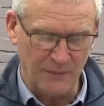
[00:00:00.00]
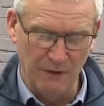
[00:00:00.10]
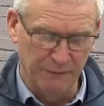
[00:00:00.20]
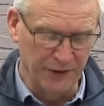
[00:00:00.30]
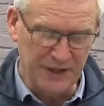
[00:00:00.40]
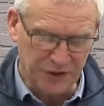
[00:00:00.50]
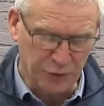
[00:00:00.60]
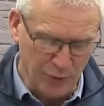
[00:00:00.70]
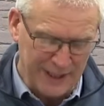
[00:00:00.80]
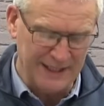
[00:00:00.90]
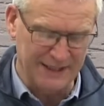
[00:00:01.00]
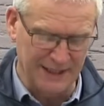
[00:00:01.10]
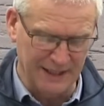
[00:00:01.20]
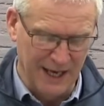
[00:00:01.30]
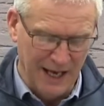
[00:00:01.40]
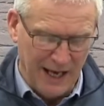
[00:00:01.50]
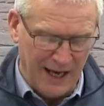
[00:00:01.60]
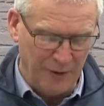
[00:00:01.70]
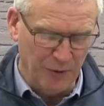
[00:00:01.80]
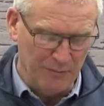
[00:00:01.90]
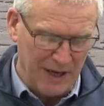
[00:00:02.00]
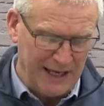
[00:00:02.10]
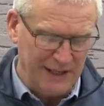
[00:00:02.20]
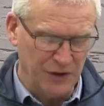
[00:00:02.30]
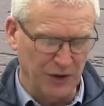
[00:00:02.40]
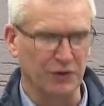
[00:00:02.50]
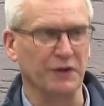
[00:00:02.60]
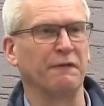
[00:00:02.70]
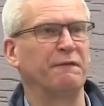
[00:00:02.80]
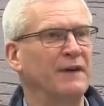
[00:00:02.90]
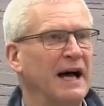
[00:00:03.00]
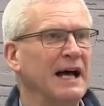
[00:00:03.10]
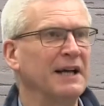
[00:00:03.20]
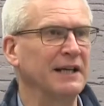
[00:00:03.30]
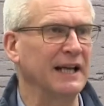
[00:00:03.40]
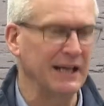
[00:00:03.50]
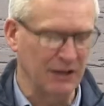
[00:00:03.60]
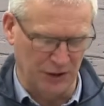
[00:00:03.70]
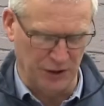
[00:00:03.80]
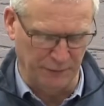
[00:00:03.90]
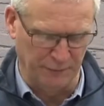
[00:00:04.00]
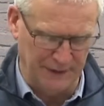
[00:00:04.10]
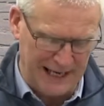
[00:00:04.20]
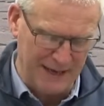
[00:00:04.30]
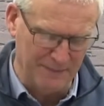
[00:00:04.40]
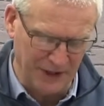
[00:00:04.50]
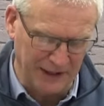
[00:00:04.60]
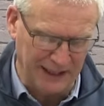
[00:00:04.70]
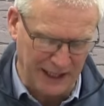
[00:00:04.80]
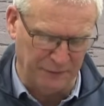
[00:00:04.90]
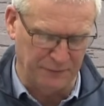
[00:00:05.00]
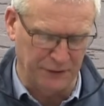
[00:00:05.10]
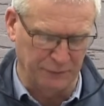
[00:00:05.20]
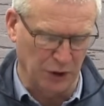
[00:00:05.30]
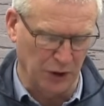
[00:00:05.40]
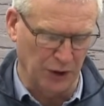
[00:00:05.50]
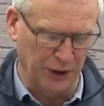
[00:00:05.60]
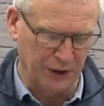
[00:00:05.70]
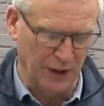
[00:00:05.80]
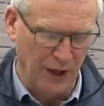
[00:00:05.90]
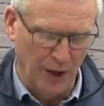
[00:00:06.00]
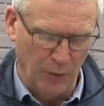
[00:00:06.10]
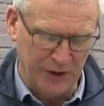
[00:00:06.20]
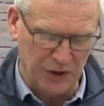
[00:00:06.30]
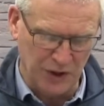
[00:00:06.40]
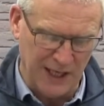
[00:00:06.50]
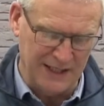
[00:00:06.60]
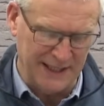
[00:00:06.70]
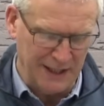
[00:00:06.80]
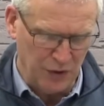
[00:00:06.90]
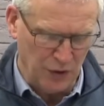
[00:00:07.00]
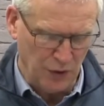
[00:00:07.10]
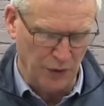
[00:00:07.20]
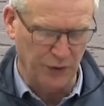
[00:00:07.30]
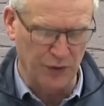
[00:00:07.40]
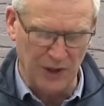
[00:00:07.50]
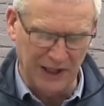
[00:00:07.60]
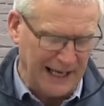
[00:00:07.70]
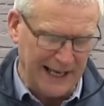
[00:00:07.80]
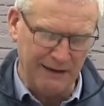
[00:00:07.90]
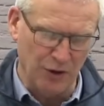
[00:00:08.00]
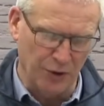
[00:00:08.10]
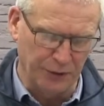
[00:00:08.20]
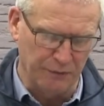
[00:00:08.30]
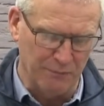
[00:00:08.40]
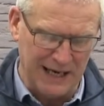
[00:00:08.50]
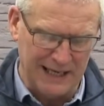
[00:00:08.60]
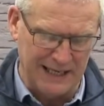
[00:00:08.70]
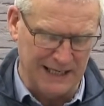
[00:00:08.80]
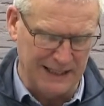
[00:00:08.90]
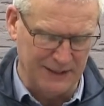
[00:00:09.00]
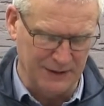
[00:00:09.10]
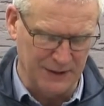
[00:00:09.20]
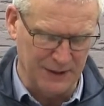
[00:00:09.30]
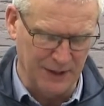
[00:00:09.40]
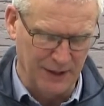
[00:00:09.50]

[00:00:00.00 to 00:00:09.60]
For this reason, I remind you to fan into flame the gift of God which is in you through the laying on of my hands.